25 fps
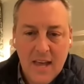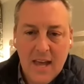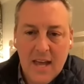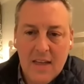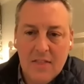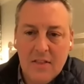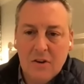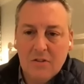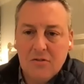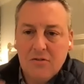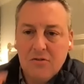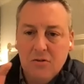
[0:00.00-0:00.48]

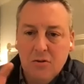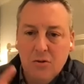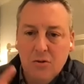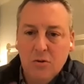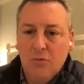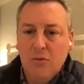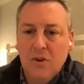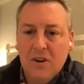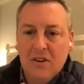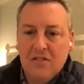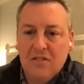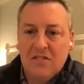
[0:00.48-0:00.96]
and there's
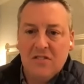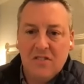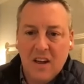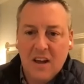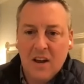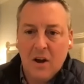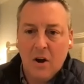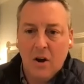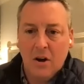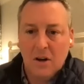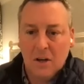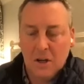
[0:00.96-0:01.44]
two reasons
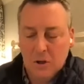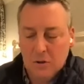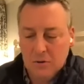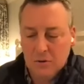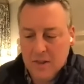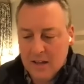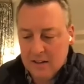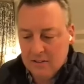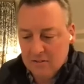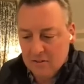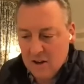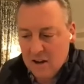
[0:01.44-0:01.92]
I
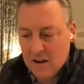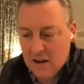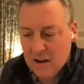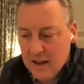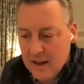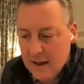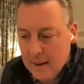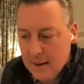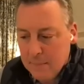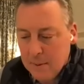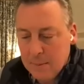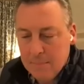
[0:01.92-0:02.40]
argue that's going
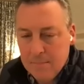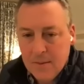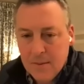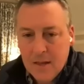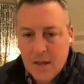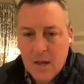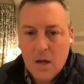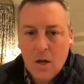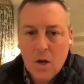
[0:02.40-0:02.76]
to happen.